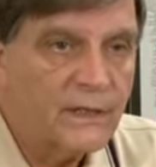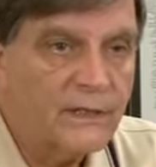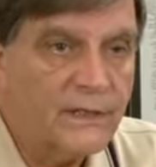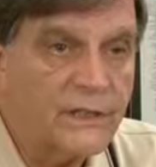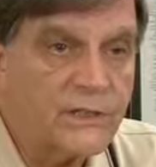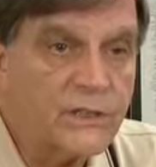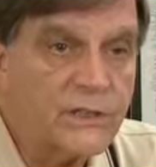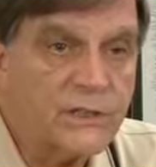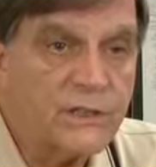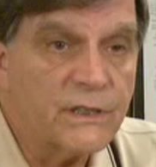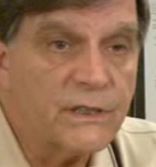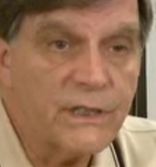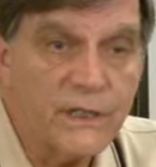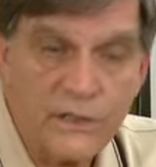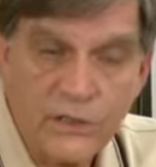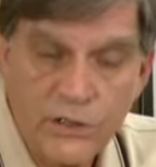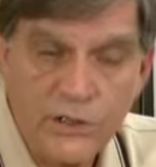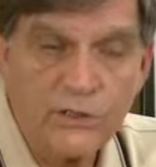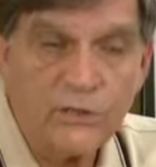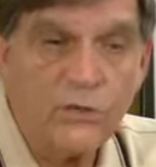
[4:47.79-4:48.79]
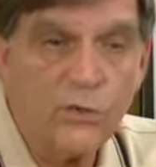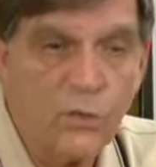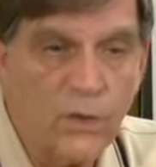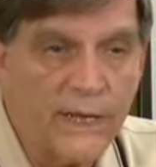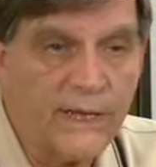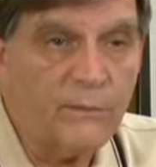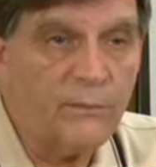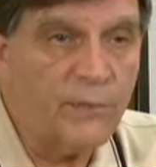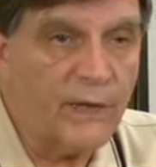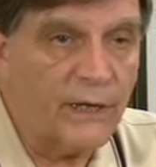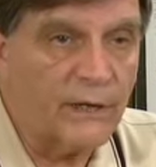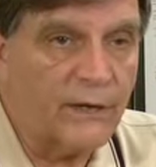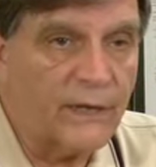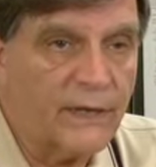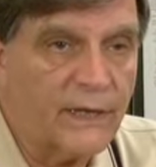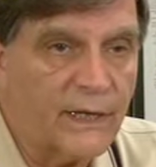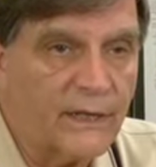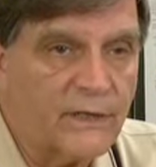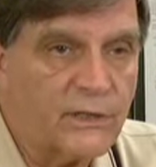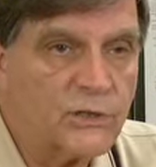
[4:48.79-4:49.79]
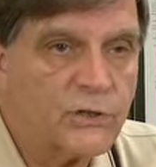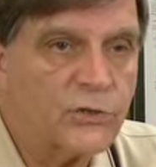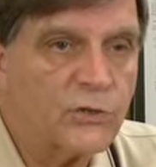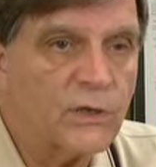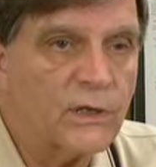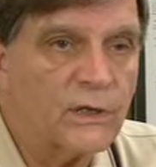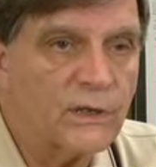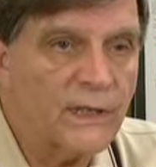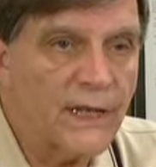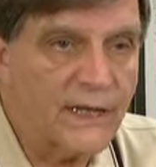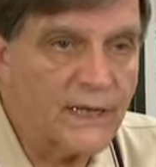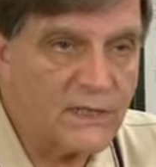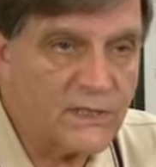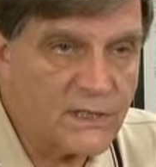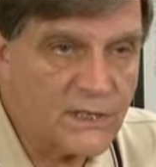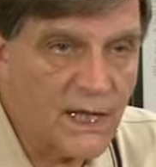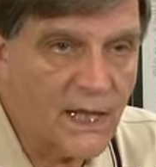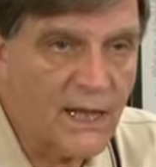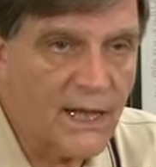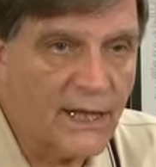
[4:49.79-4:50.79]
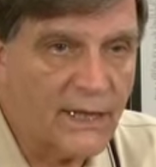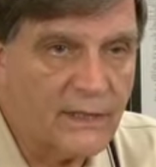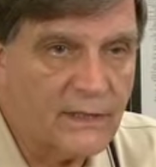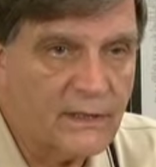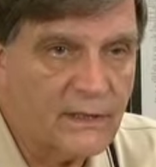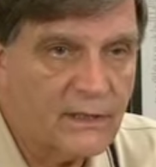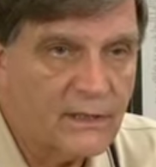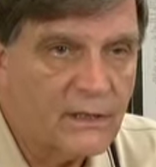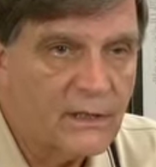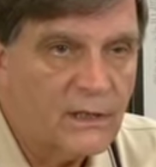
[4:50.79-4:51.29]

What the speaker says: This additional weight bearing on the short leg side